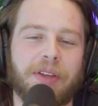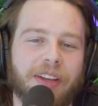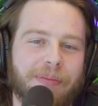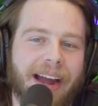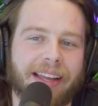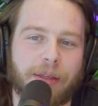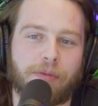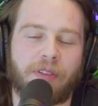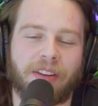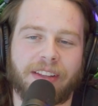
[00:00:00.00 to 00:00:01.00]
You look back at them
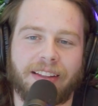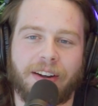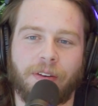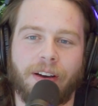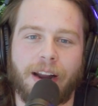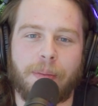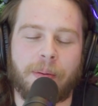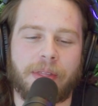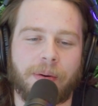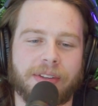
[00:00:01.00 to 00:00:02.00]
fondly later on. I
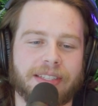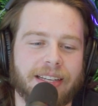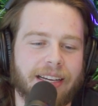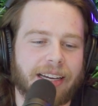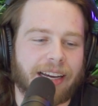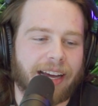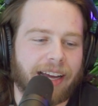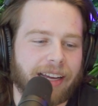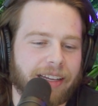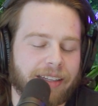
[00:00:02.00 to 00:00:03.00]
remember there was,
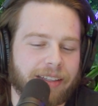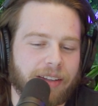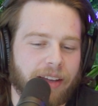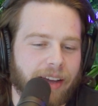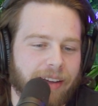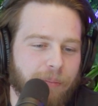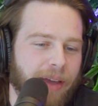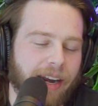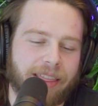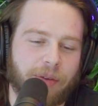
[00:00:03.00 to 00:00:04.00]
I
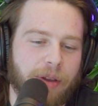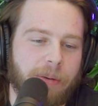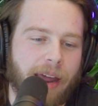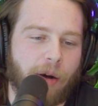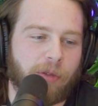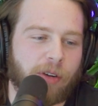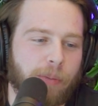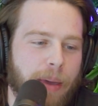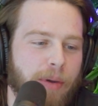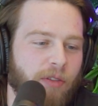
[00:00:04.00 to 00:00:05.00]
think we'd been out for
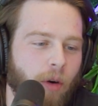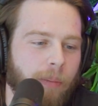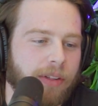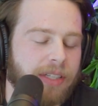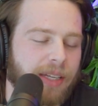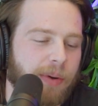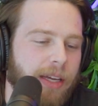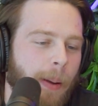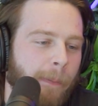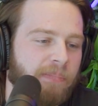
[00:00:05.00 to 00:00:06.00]
maybe 4 months, and
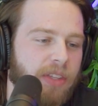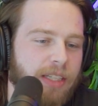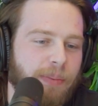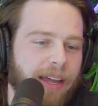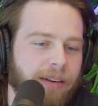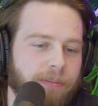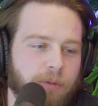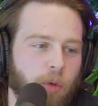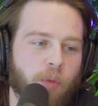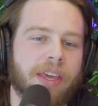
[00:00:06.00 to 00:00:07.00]
we spent
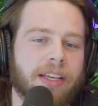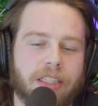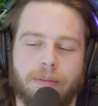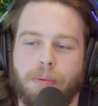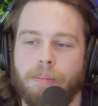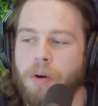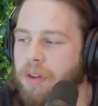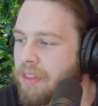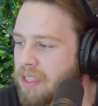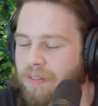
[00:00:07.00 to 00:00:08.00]
weeks
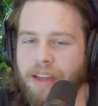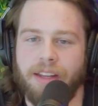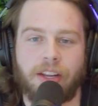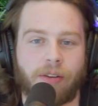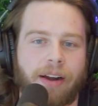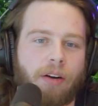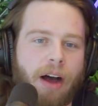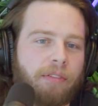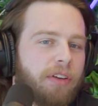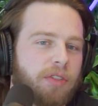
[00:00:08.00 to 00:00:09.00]
promoting this event here at our
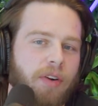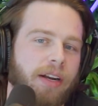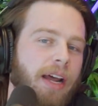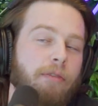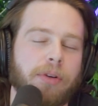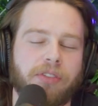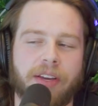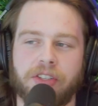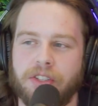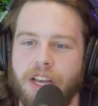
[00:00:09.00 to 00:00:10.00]
office to have a bunch of
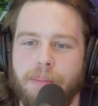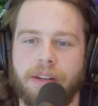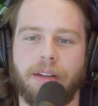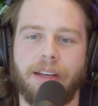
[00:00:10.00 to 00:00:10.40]
agents come in.